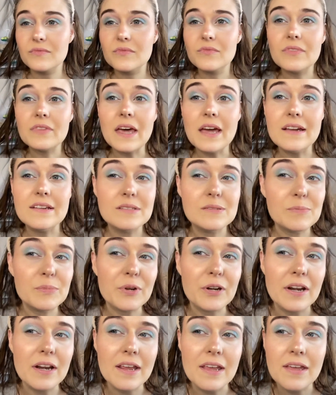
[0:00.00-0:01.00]
That is
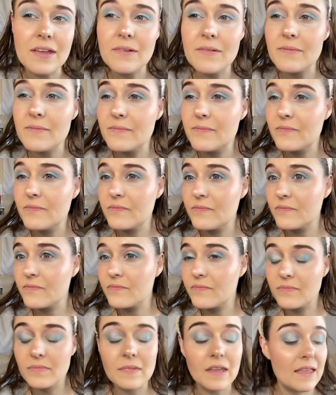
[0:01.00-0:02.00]
pretty.
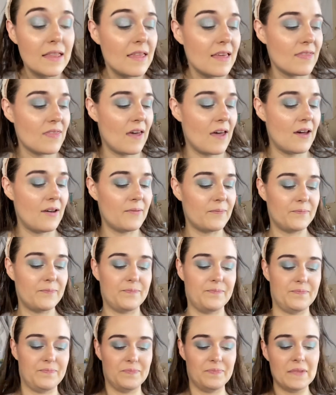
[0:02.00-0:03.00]
I like that.
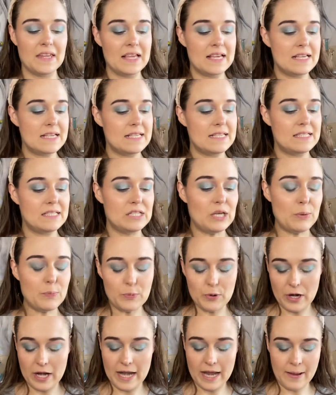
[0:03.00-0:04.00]
So
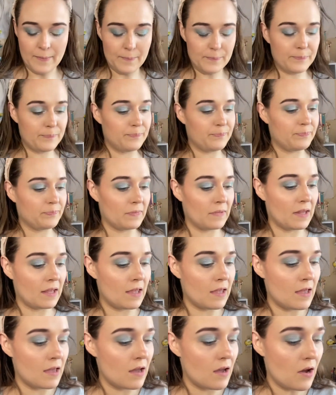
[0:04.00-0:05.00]
pretty.
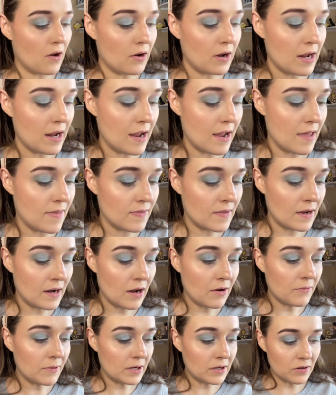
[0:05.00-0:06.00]
Okay, and then
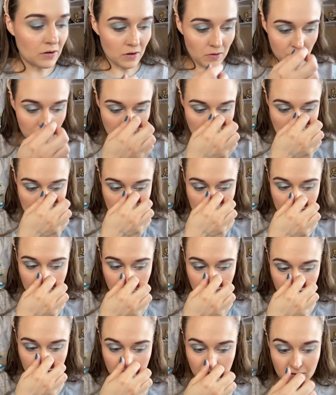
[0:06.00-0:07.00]
I want to go
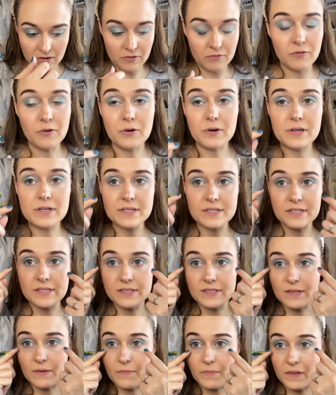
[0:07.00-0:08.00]
in, of course,
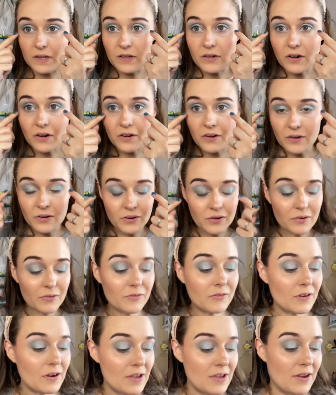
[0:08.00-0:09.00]
something darker
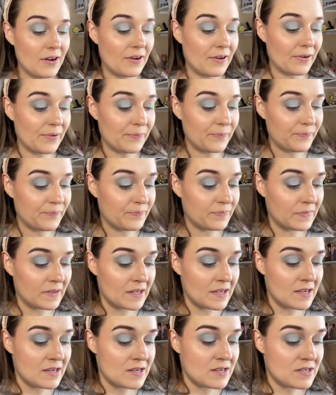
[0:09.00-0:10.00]
over here.
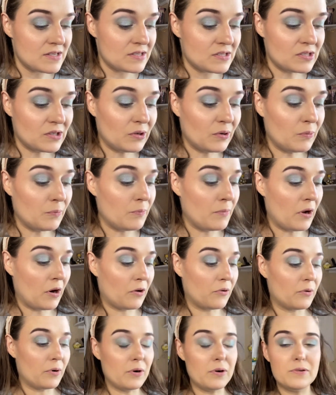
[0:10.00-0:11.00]
So
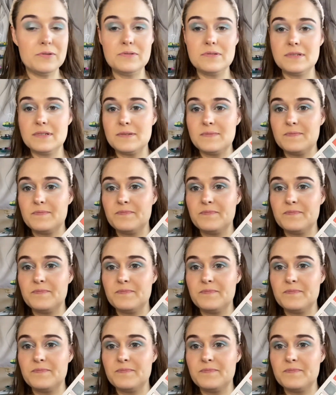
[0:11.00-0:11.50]
Melrose.